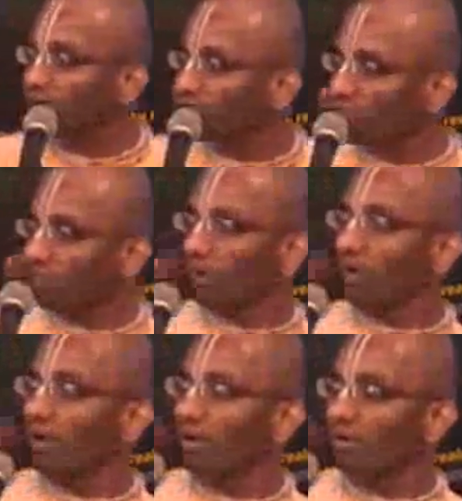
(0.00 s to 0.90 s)
you know,
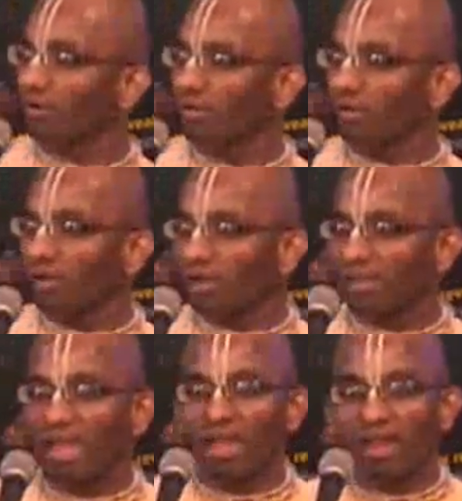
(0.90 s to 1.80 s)
a
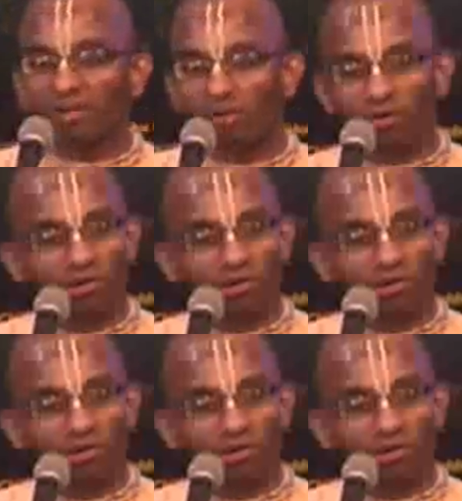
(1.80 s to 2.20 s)
cat or